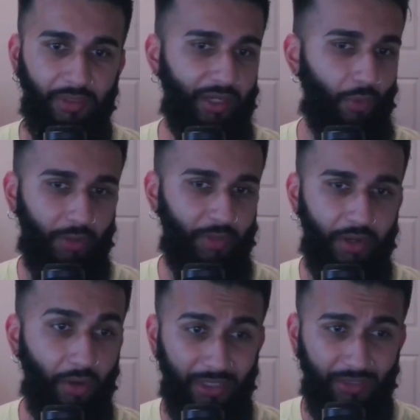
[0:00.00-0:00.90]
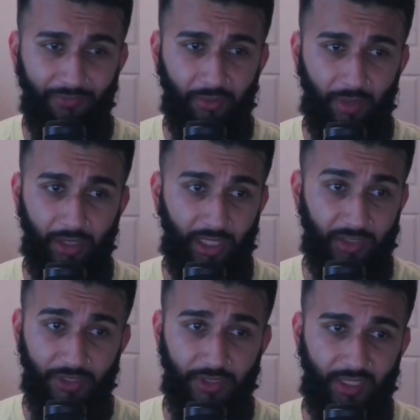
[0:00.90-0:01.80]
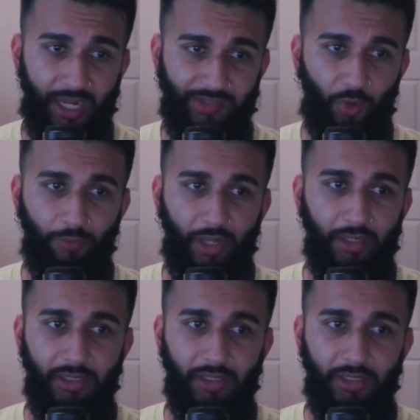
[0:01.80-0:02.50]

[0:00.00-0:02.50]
He didn't want him to know, even as much as he hates Homelander.